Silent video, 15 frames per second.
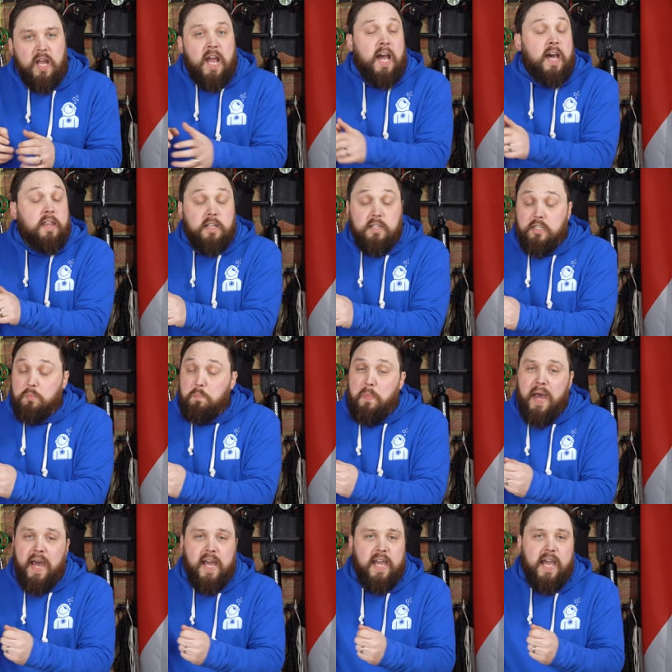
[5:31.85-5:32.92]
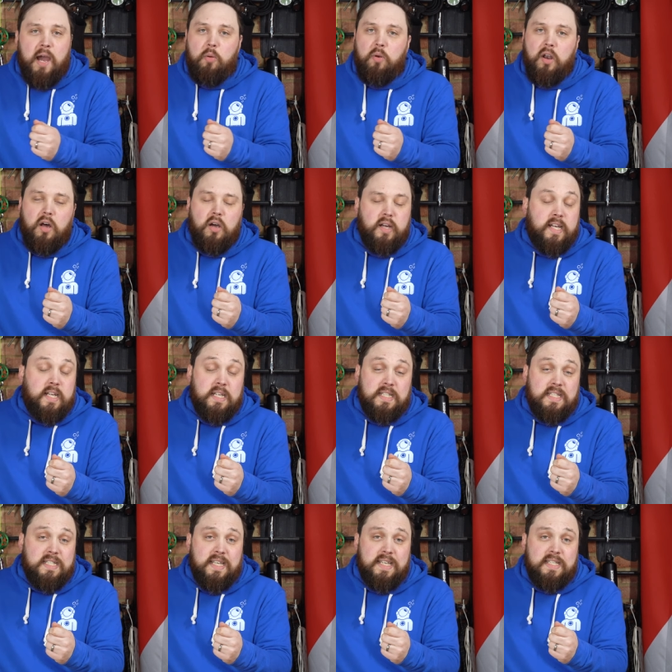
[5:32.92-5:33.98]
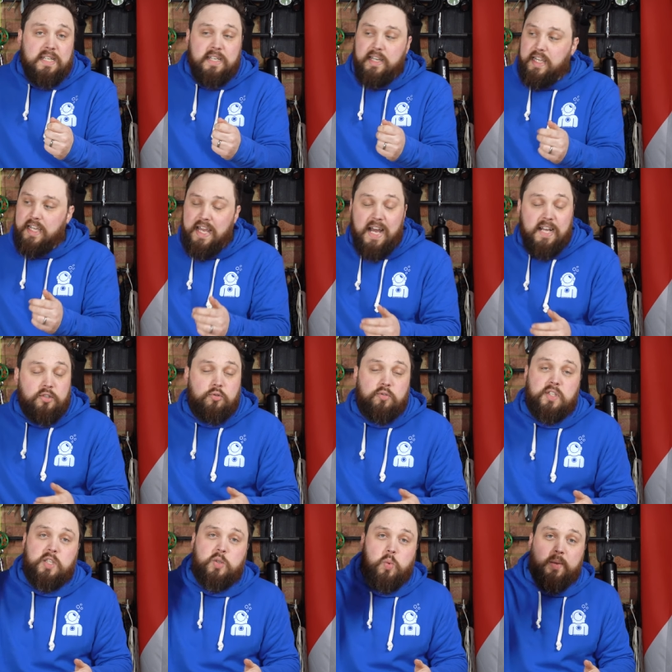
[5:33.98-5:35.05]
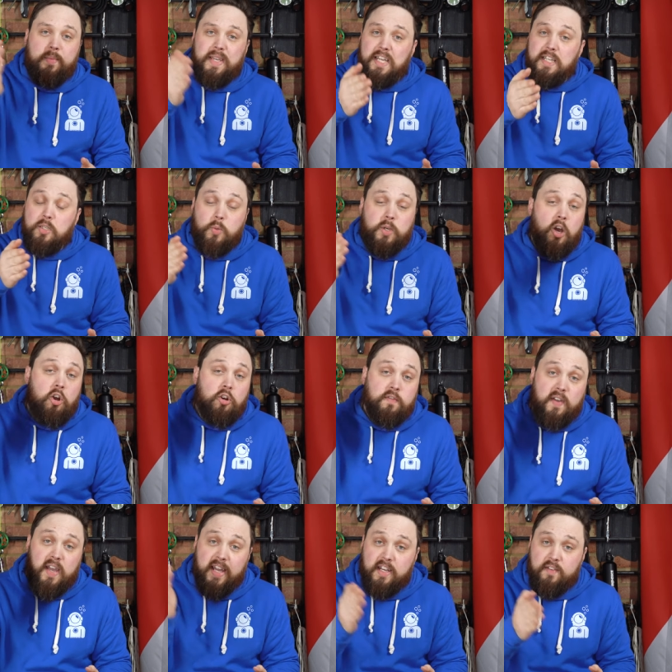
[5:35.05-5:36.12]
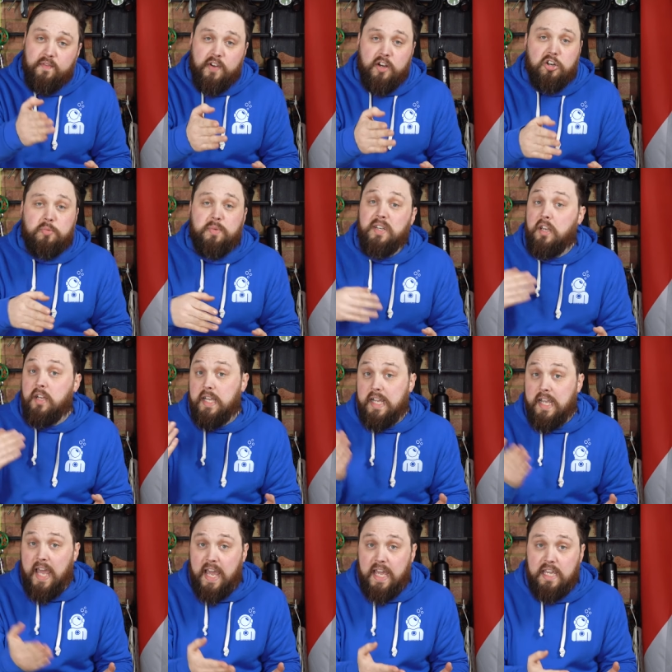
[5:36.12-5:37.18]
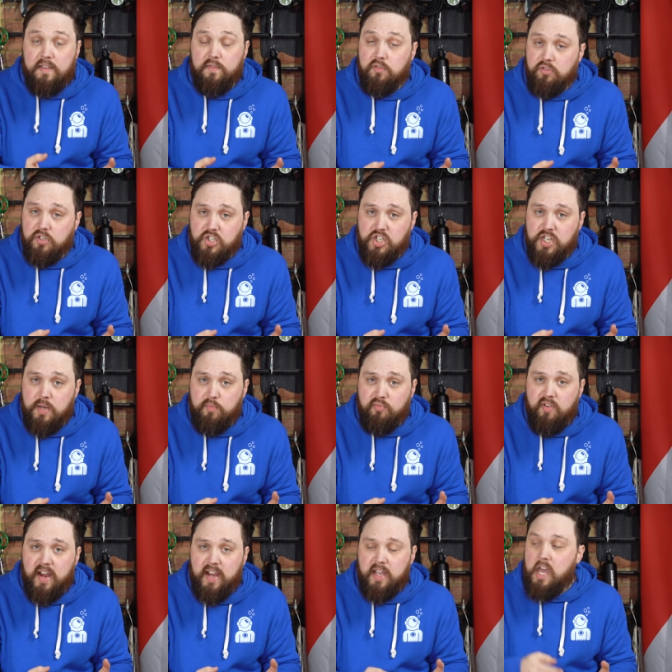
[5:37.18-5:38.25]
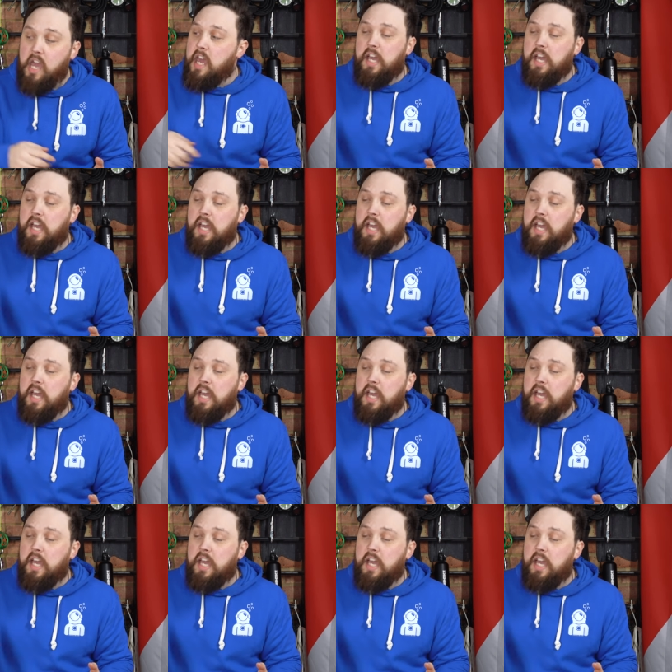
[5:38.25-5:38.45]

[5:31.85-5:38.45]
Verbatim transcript: and then just pay out line consistently as you're swimming into an overhead environment like a cave or a shipwreck.